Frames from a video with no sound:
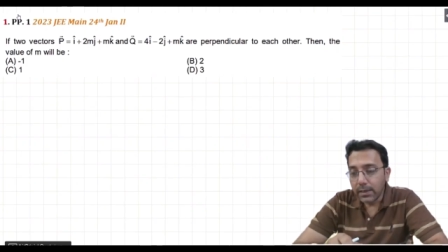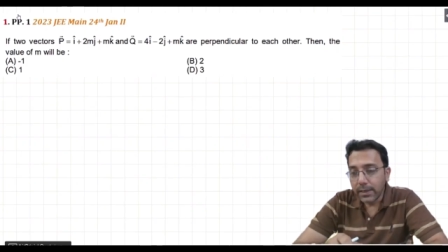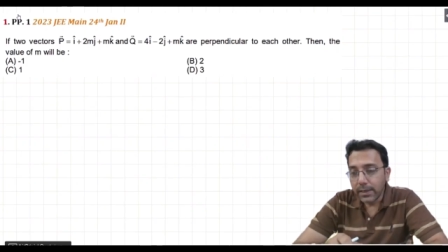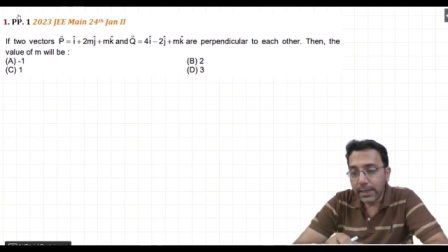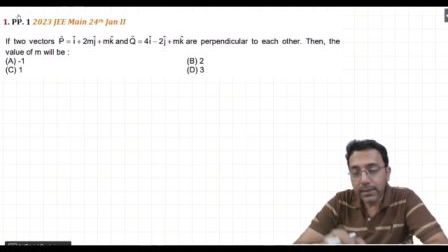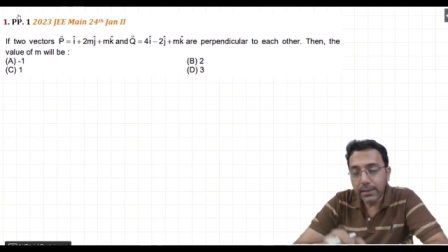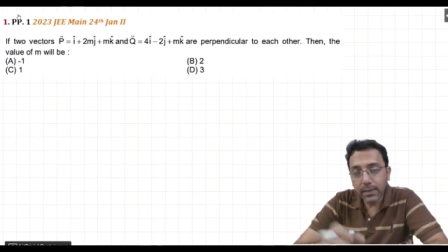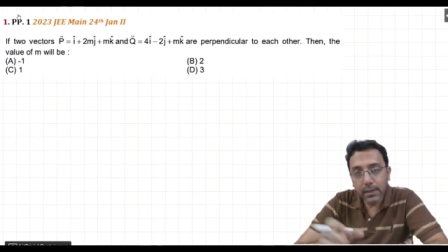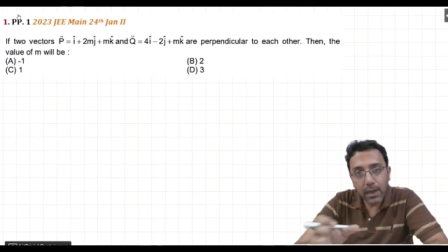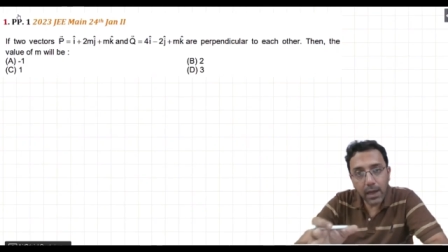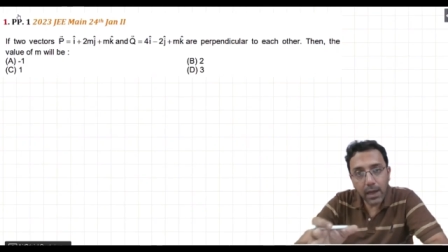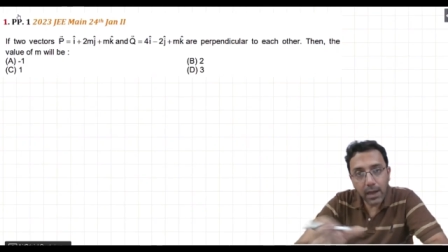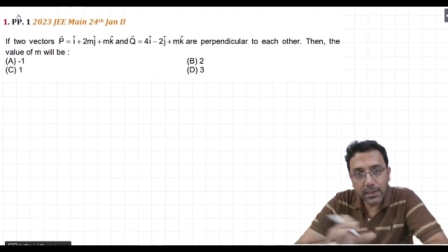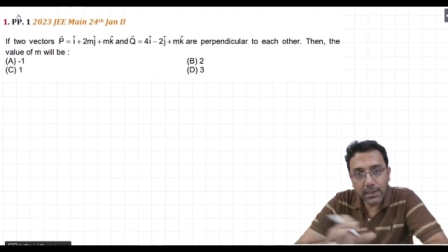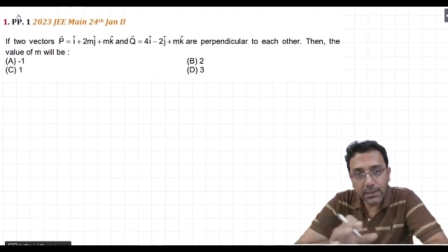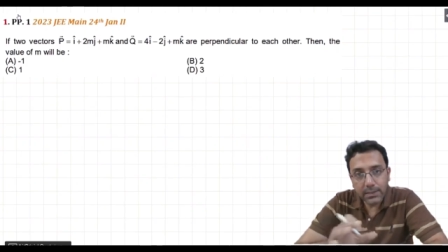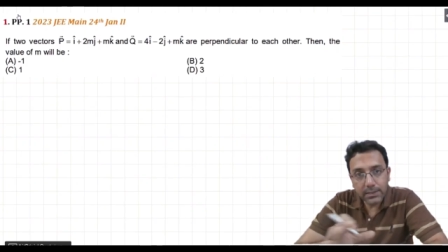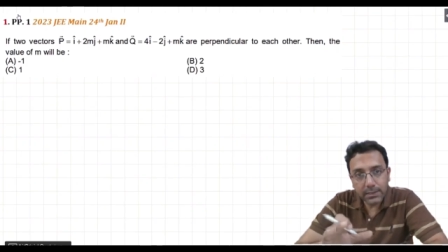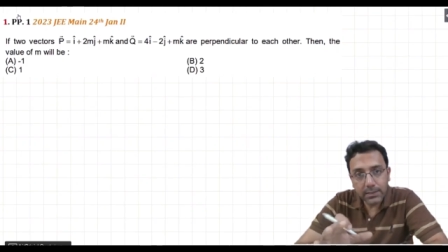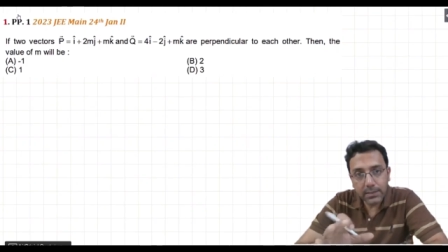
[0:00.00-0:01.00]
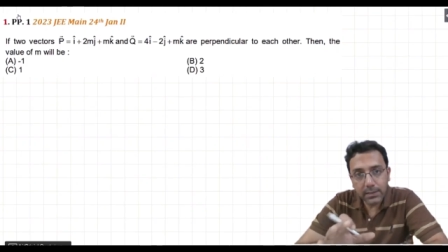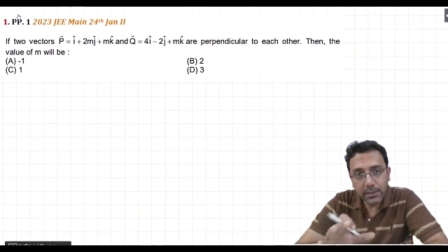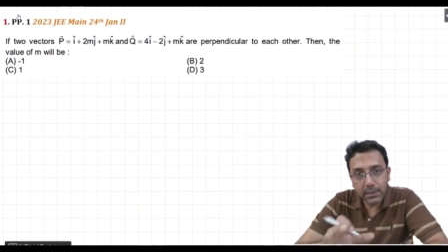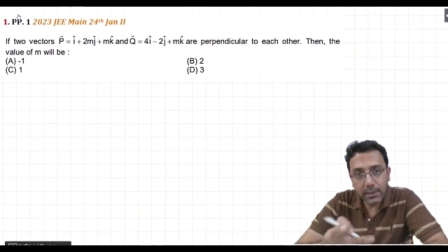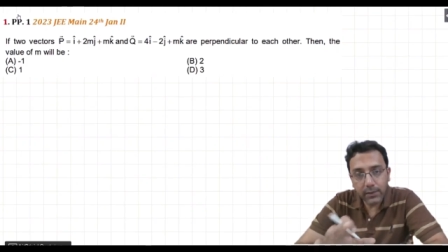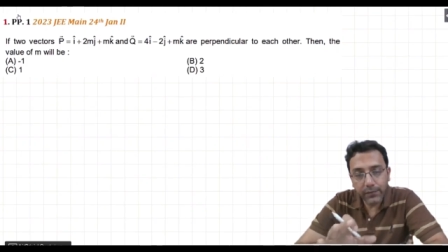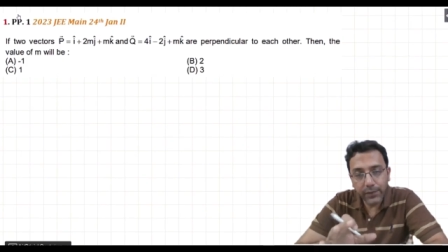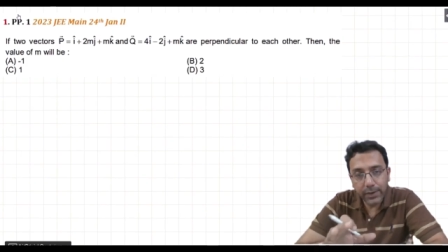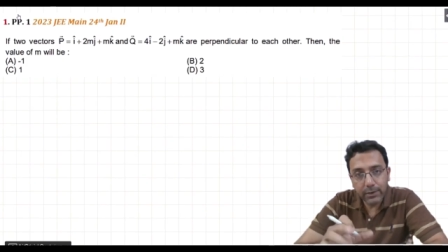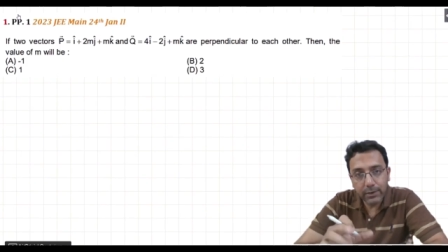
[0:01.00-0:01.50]
In the last
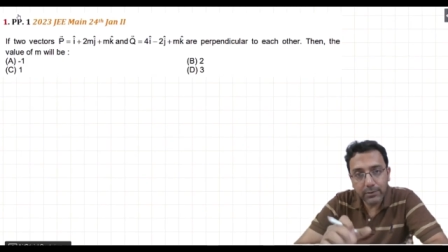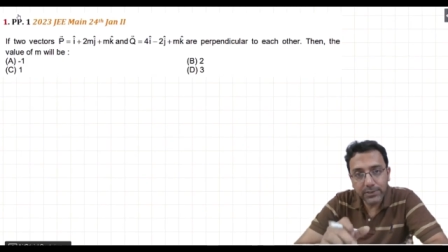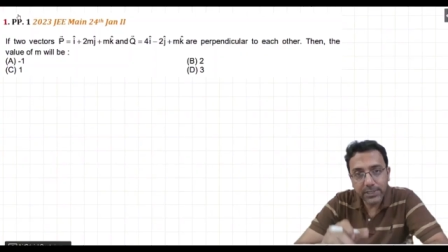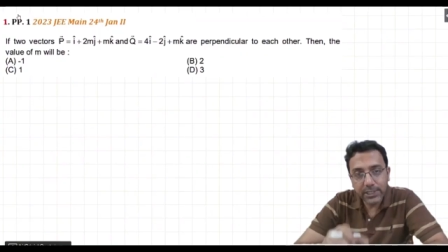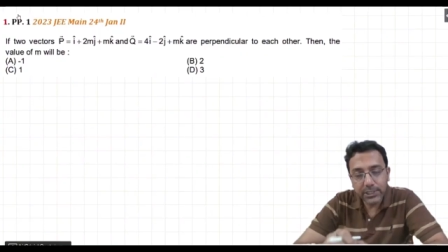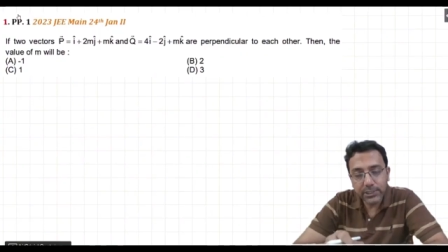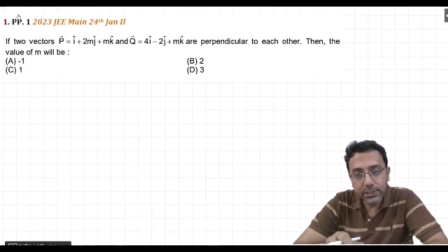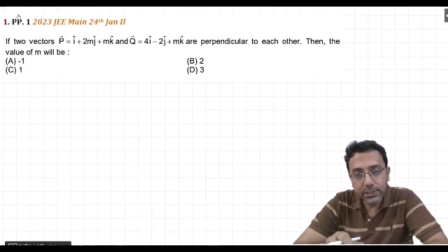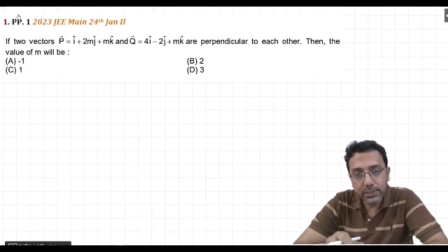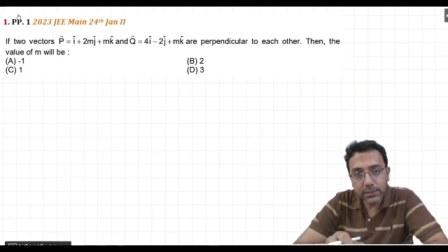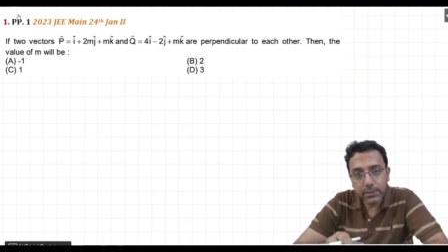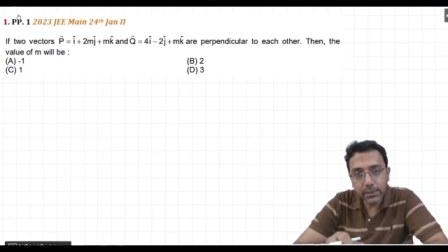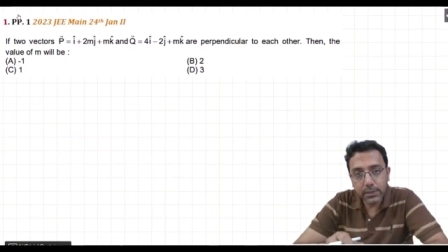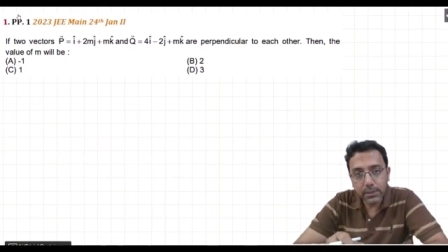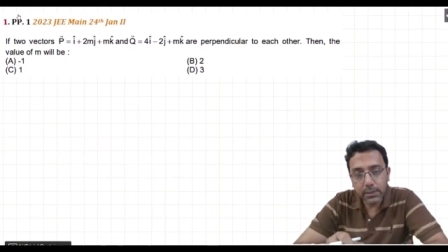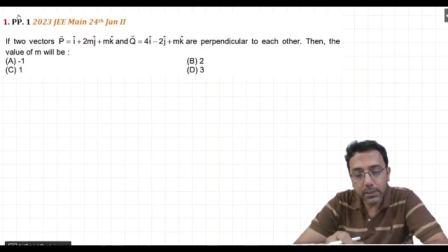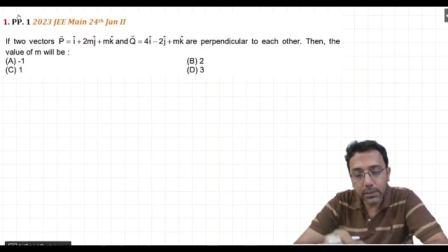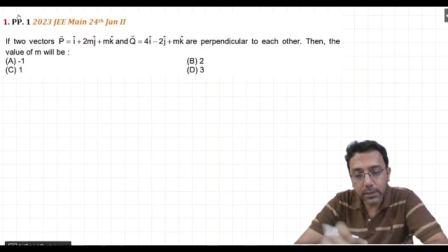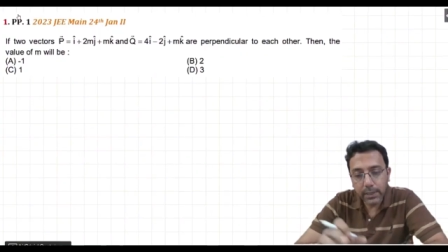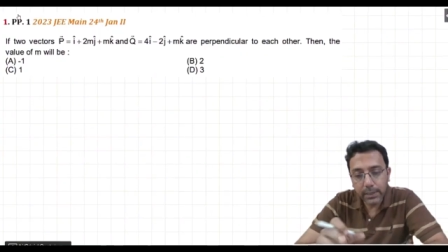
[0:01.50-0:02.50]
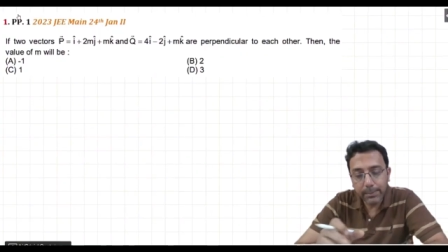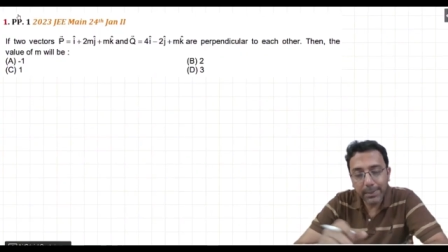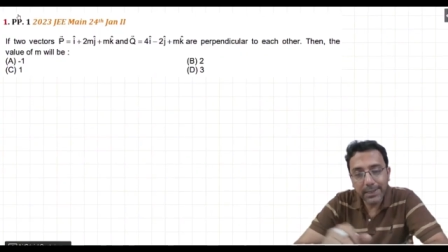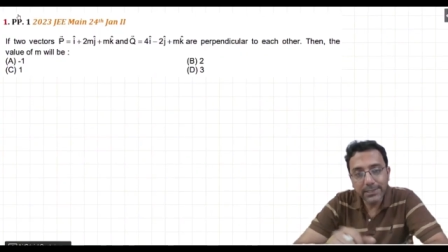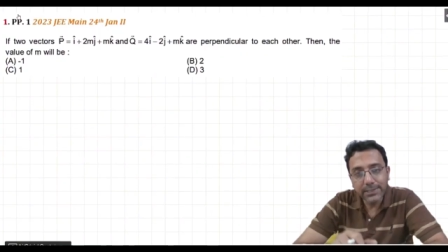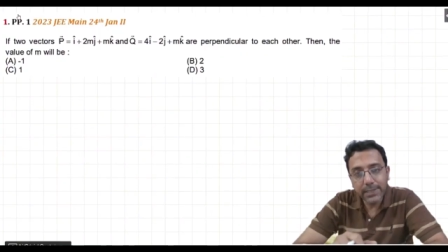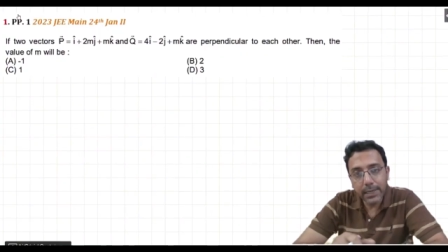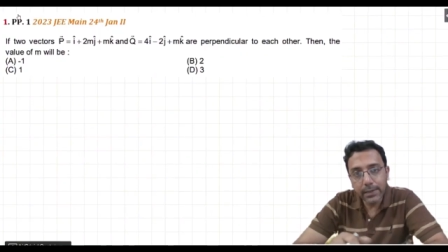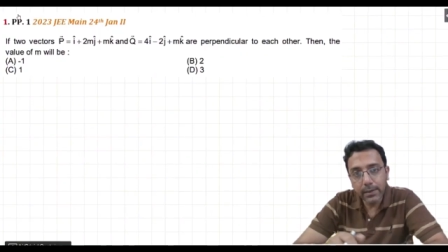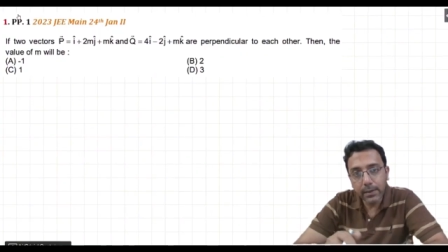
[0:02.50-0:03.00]
video session in my
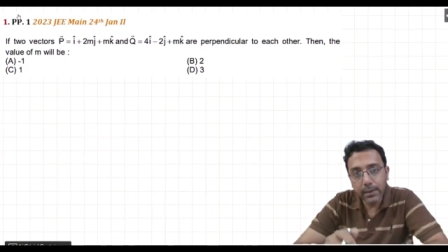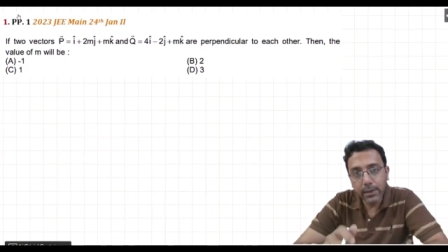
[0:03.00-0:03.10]
channel,